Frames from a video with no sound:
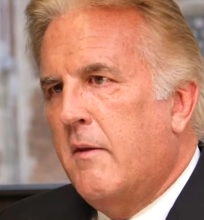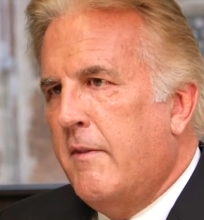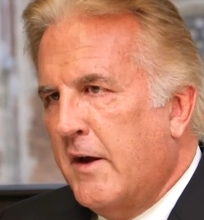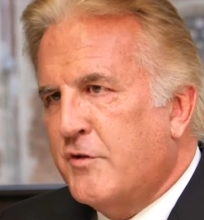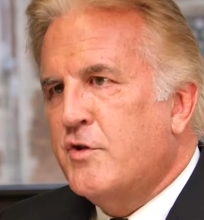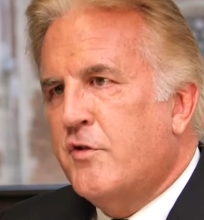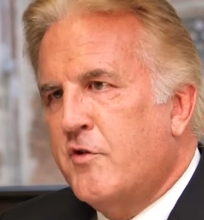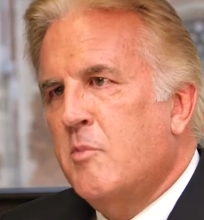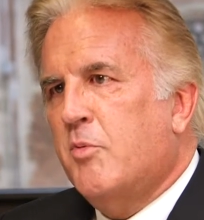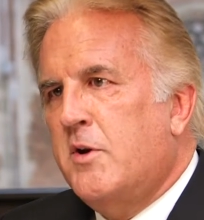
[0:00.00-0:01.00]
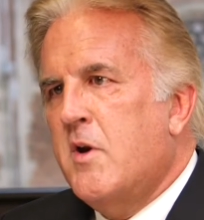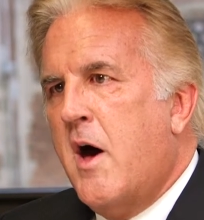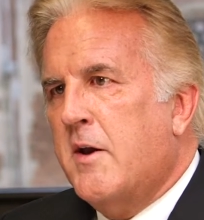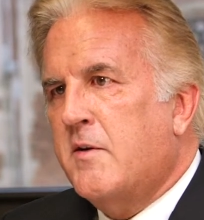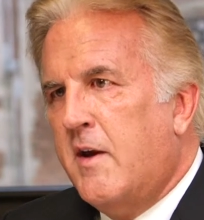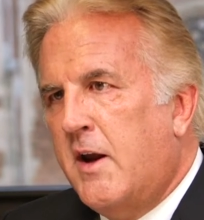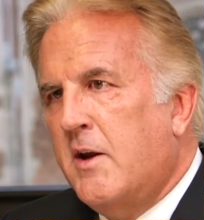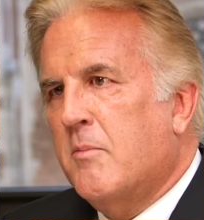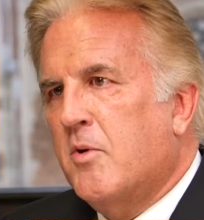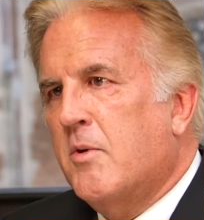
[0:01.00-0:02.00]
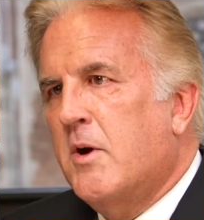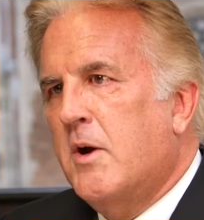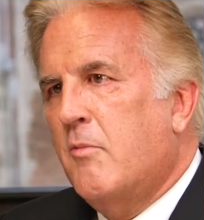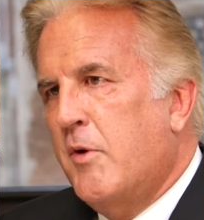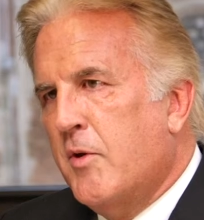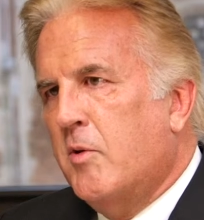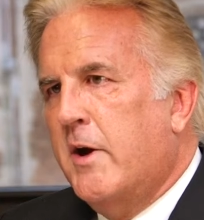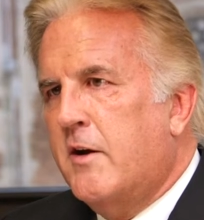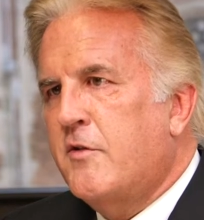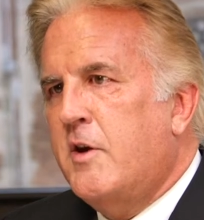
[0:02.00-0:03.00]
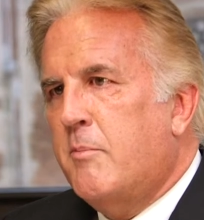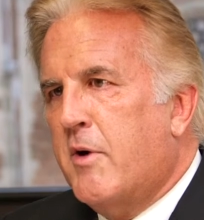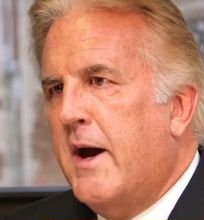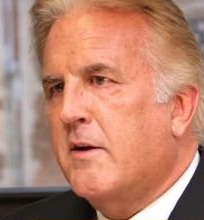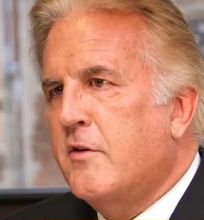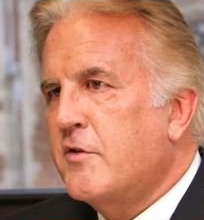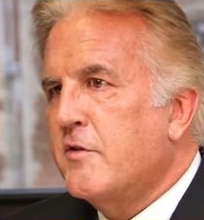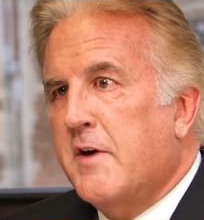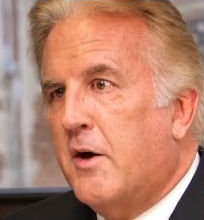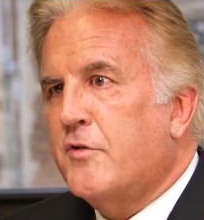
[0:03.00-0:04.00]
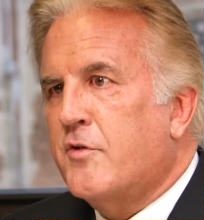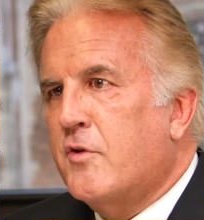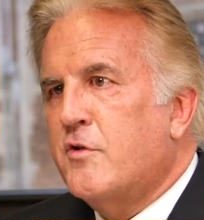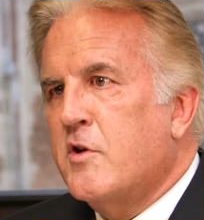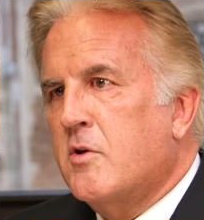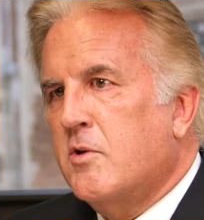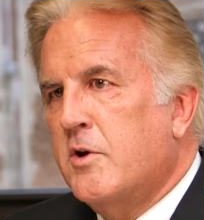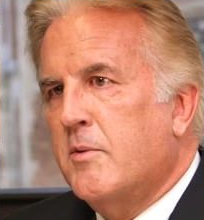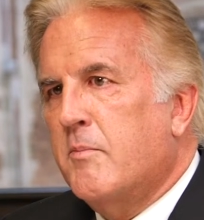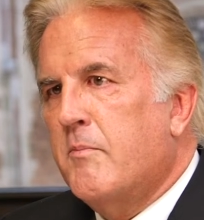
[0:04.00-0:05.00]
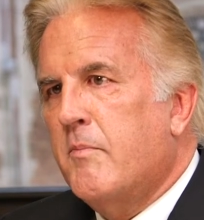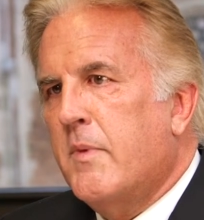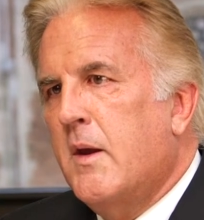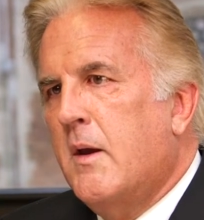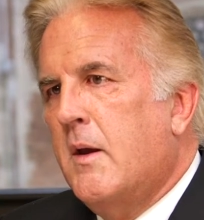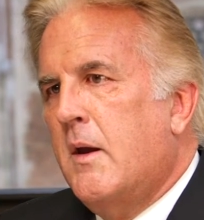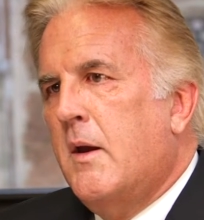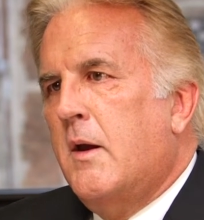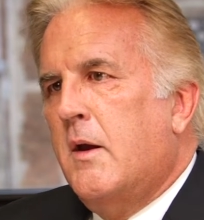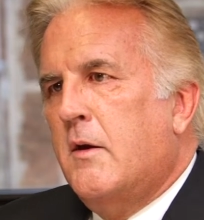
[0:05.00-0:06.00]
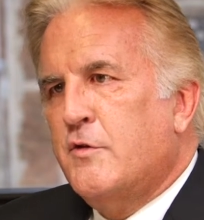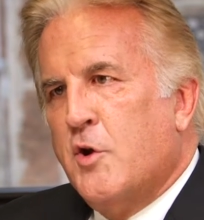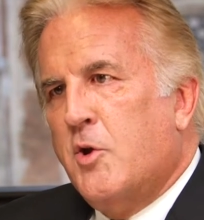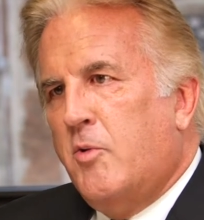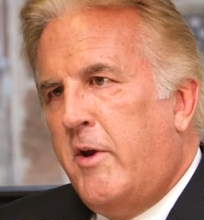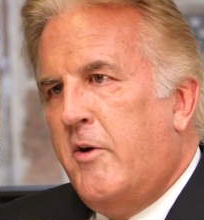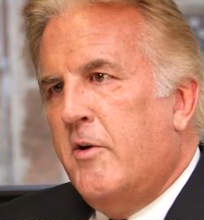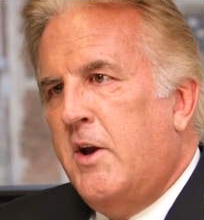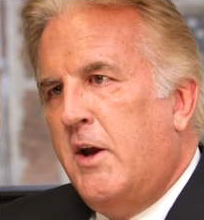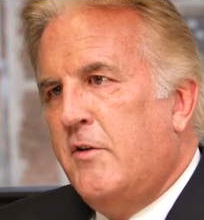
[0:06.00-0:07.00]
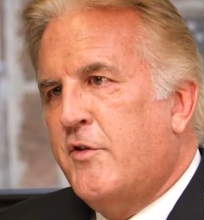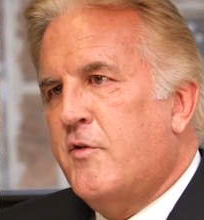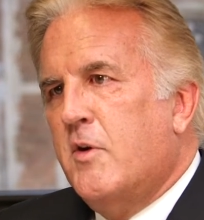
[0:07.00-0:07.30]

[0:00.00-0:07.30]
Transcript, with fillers: That's just simply not attainable with the legacy practice of outsourcing alone. So the leader needs